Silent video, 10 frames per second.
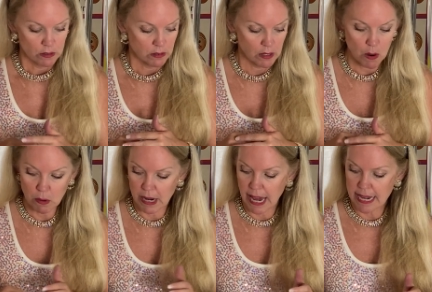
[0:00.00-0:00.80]

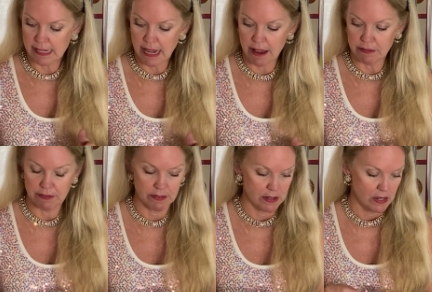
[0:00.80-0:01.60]
lowercase f.
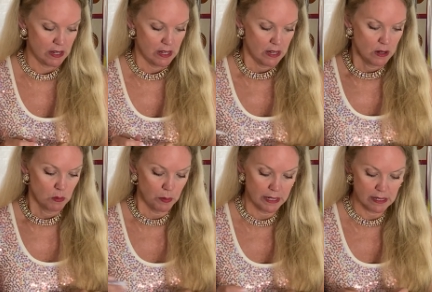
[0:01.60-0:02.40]

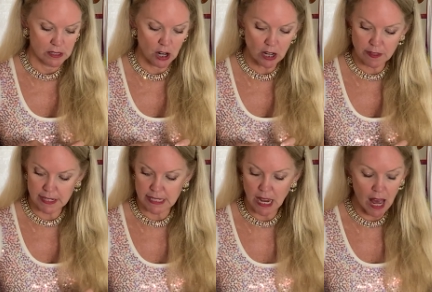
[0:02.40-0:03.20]
We're gonna start at
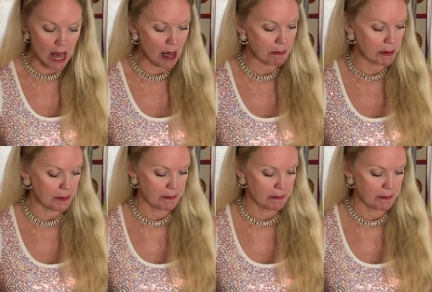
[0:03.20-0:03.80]
the top,